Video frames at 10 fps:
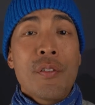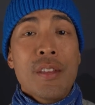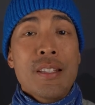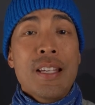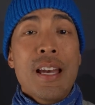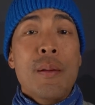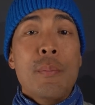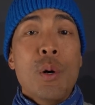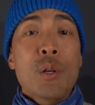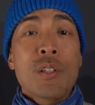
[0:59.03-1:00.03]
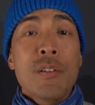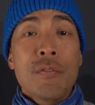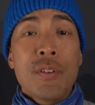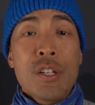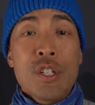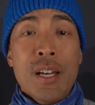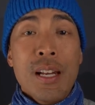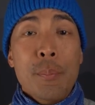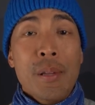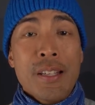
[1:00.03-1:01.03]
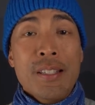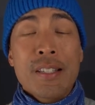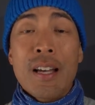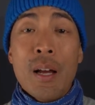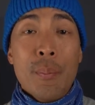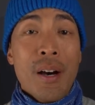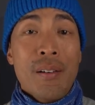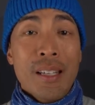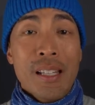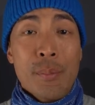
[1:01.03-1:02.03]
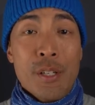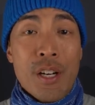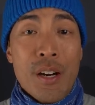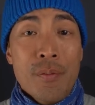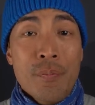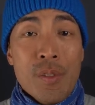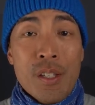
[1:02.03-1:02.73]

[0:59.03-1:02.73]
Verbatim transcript: for the 10 most photogenic places on Mount Kilimanjaro.